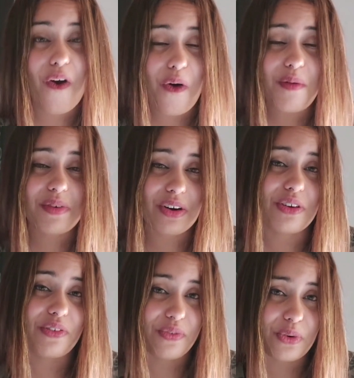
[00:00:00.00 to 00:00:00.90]
home
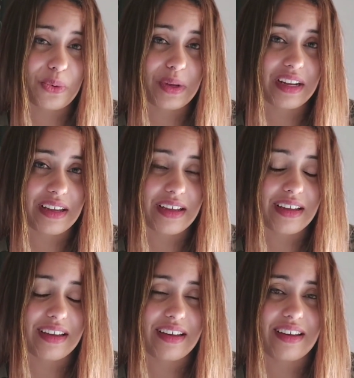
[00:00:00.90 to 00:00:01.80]
cooked food
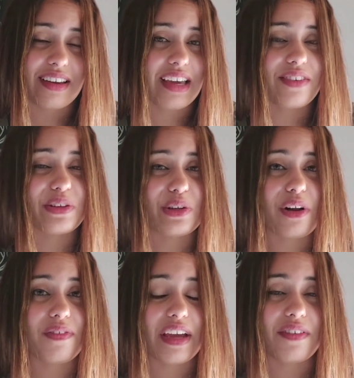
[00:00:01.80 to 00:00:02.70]
can
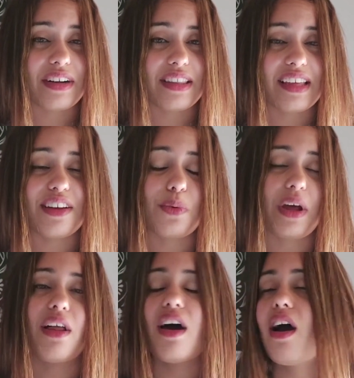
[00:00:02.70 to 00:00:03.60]
resolve everything,
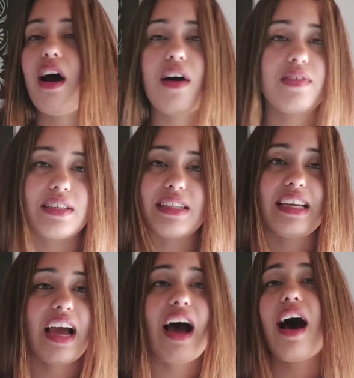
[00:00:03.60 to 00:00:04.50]
well,
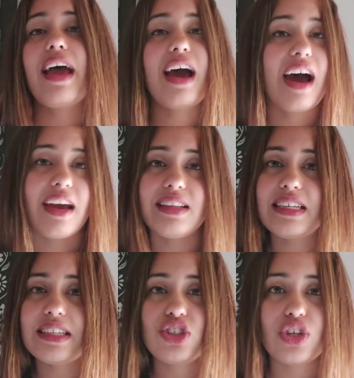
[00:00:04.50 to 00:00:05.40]
obviously, I
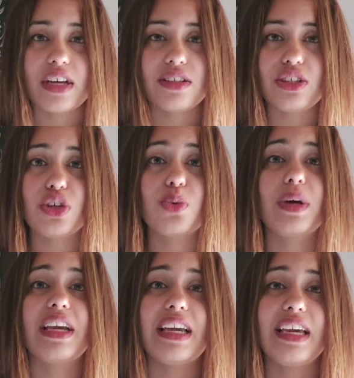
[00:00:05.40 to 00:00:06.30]
highly suggest you
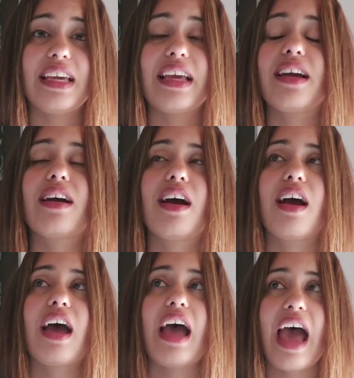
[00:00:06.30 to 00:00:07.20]
eating
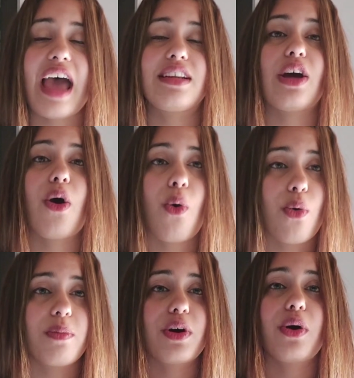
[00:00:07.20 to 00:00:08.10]
at
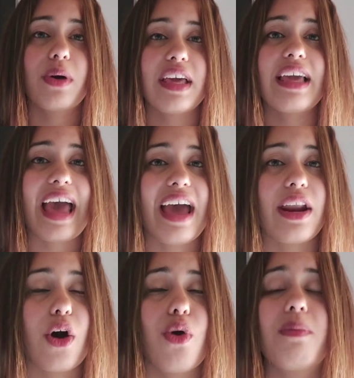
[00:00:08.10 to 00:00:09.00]
home, cooking at
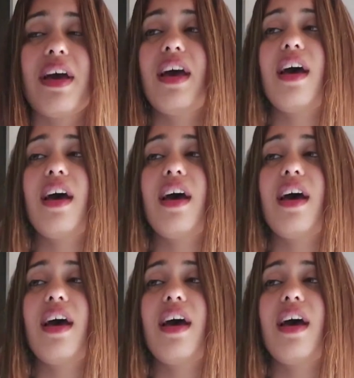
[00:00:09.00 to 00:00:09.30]
home.